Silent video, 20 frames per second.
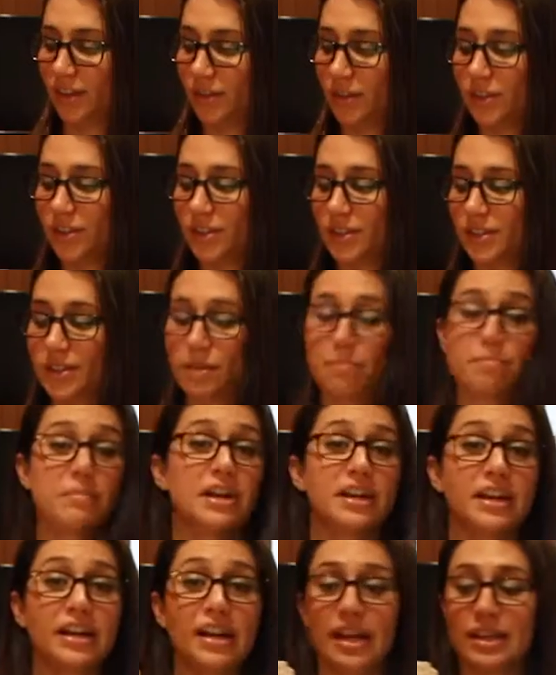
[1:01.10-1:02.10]
So this is a
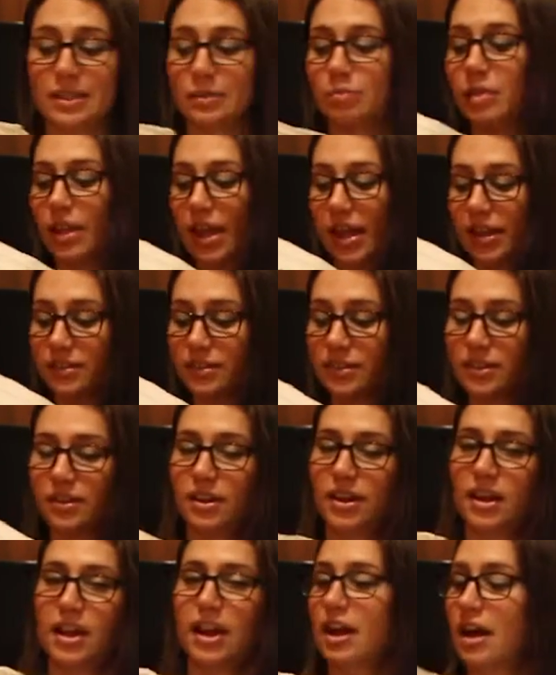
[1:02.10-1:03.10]
very nice blend.
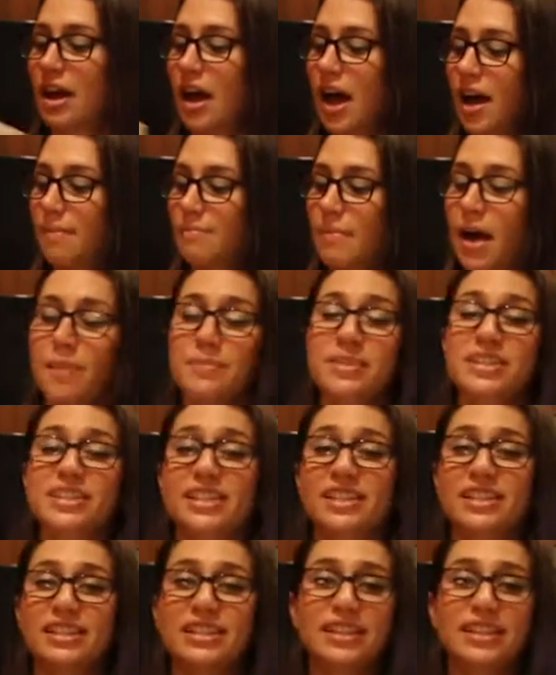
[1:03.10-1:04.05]
I'm just gonna